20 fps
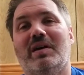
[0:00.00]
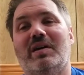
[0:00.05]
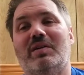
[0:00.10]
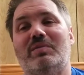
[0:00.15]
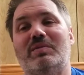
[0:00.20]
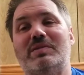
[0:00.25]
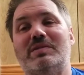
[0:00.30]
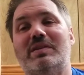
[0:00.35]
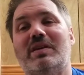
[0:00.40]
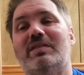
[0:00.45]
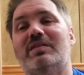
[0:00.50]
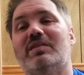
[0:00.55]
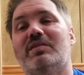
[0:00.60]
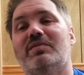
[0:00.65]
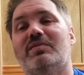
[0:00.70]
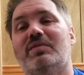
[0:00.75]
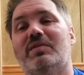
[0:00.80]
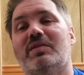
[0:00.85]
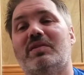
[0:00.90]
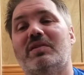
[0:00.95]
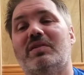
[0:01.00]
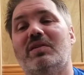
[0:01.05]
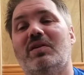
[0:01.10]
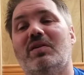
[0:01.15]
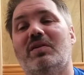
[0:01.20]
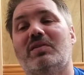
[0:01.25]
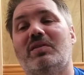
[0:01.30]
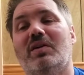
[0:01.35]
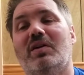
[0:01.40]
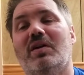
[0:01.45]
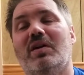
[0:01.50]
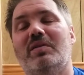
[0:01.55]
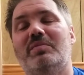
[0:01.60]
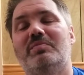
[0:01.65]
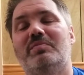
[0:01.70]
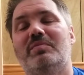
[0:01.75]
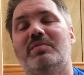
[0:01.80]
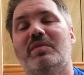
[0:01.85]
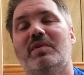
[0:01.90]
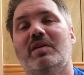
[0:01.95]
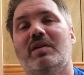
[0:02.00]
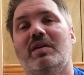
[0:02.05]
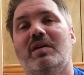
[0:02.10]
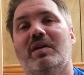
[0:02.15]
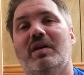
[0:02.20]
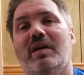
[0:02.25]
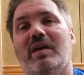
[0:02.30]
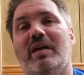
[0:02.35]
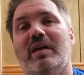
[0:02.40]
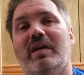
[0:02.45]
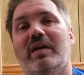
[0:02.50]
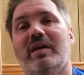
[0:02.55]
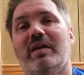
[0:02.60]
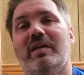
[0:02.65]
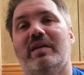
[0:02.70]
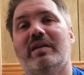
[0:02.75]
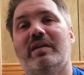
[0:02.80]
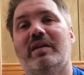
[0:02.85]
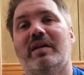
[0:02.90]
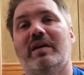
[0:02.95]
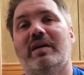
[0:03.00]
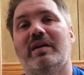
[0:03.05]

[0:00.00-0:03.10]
we sat there for a good long time, and